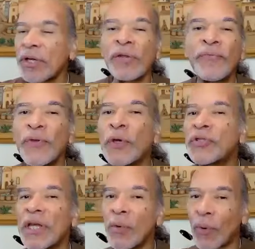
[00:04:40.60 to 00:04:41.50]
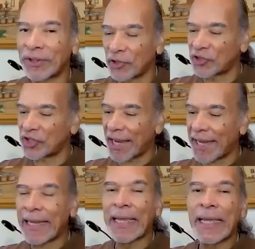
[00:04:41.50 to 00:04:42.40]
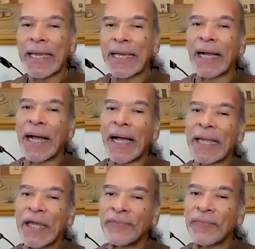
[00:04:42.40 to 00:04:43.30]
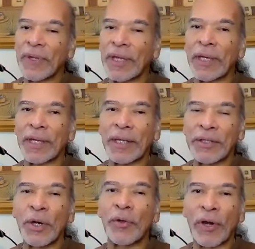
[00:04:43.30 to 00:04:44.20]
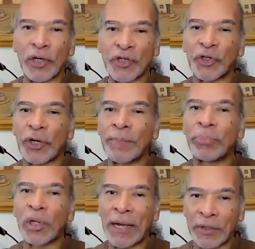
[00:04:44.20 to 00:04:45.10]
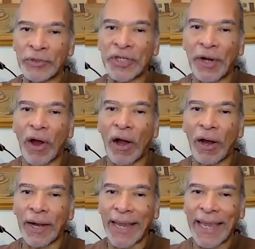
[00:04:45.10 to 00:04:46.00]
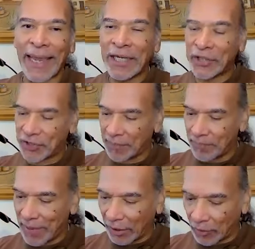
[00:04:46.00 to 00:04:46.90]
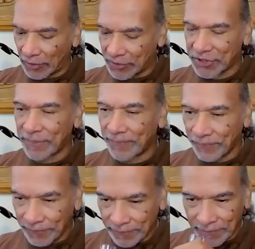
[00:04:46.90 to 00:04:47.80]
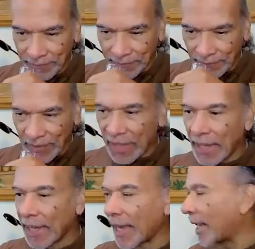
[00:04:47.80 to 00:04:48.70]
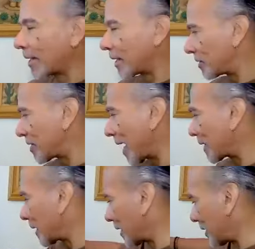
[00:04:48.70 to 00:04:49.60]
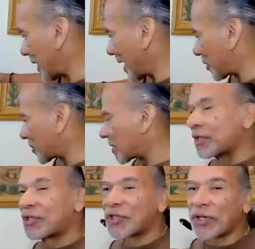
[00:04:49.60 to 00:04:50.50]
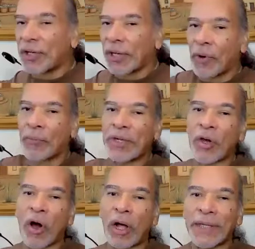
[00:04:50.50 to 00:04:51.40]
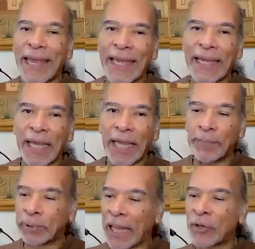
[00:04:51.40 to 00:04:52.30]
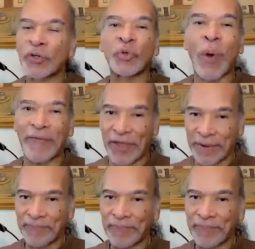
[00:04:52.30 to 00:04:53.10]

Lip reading: confusing what they're saying. If there are certain Blancos that are aged in barrels. And technically, that is considered what we called a Blanco Suave.